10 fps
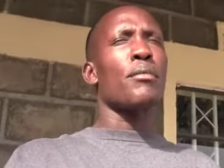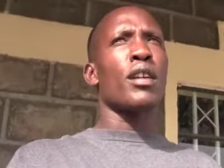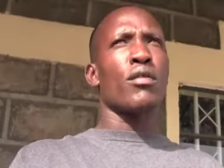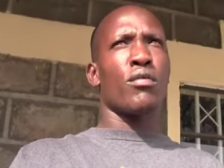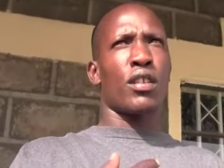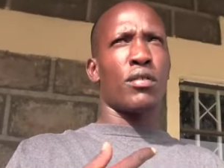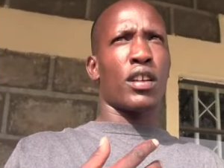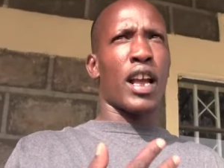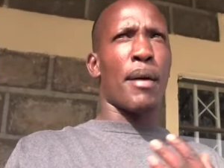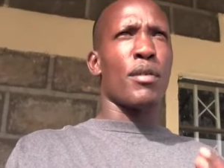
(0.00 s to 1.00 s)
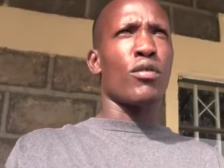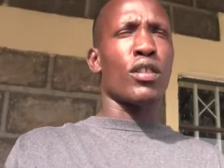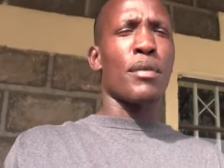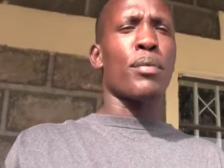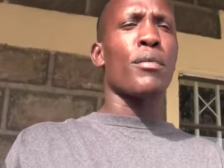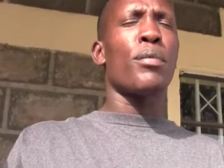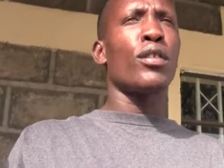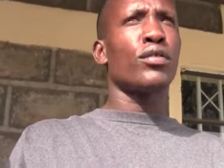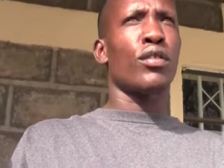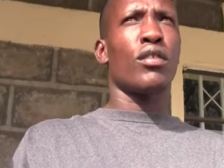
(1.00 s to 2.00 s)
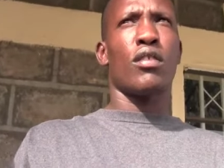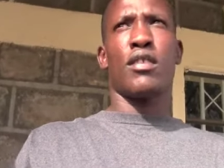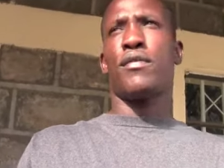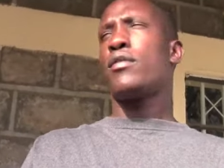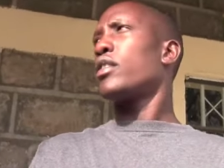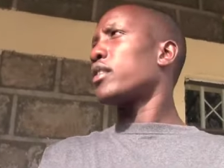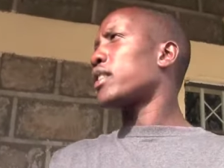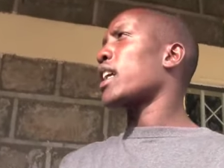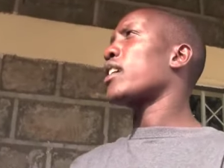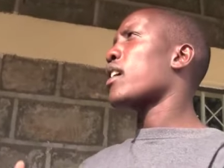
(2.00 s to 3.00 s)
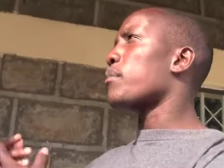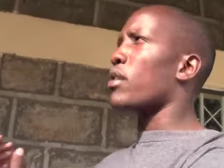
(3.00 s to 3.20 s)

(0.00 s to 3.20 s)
up coming with a proposal of starting a